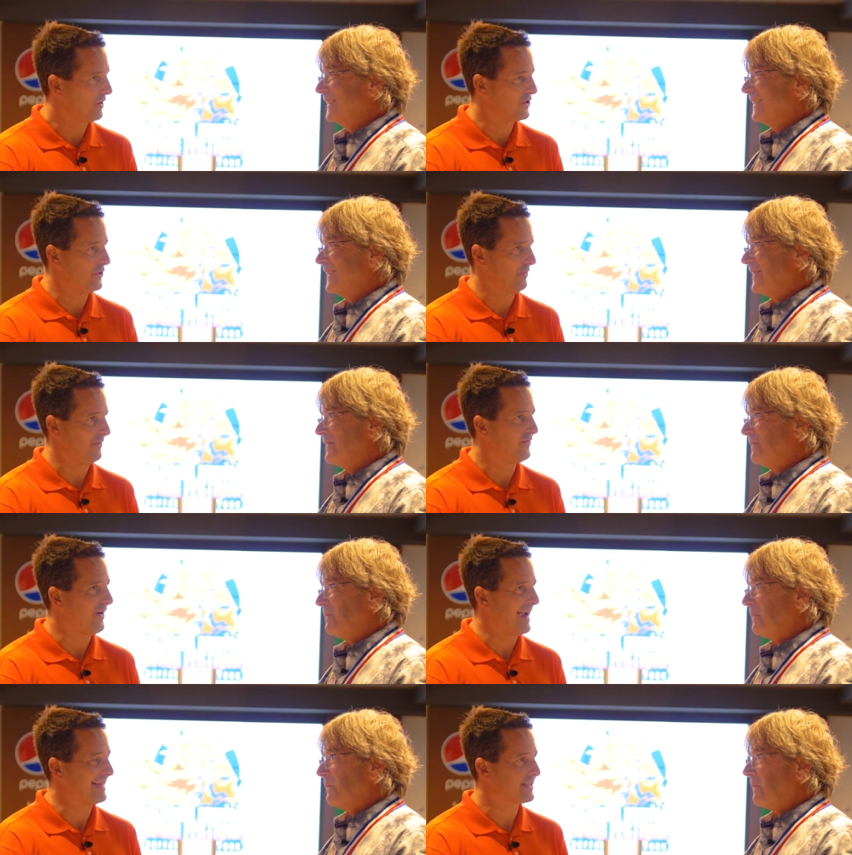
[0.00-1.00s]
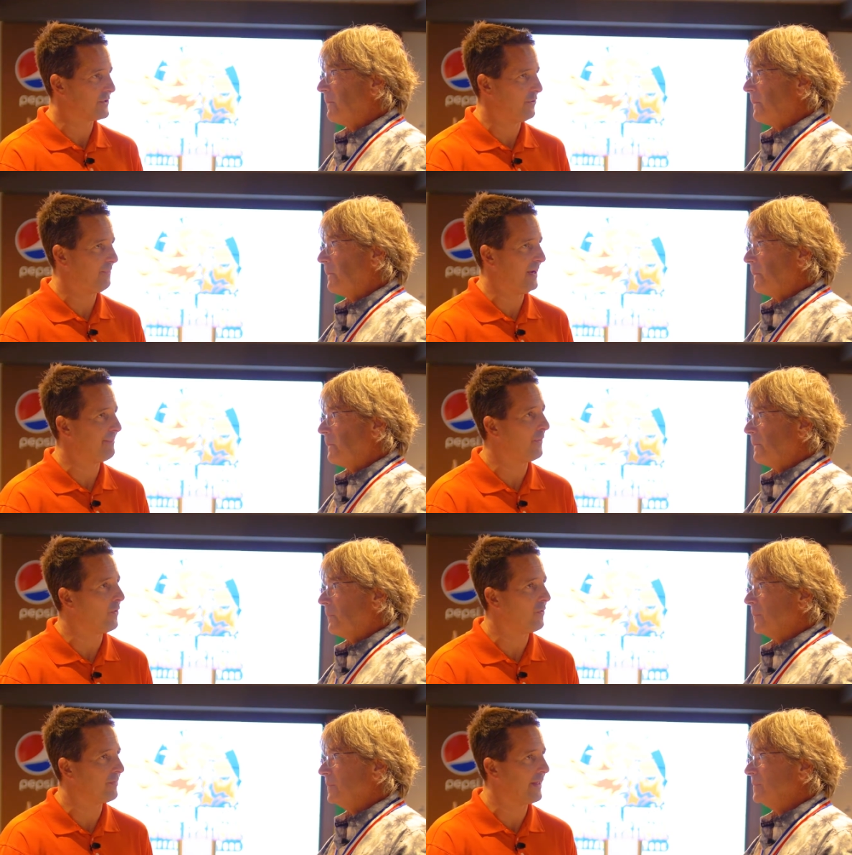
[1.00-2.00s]
Speaker 1: what's your advice to
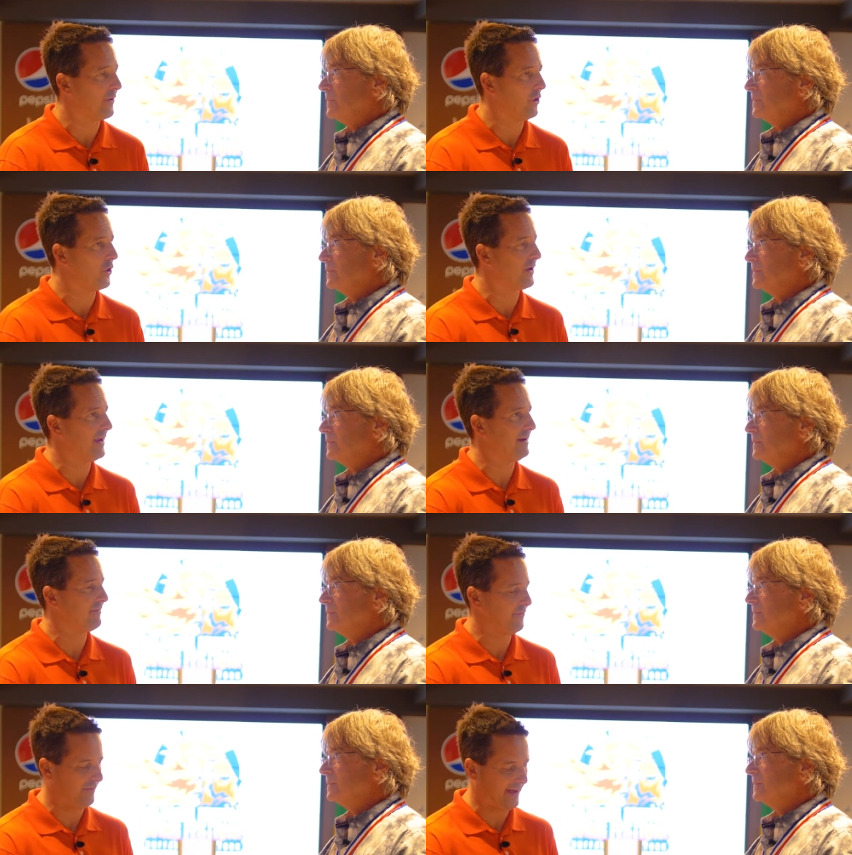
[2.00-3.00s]
people that are looking for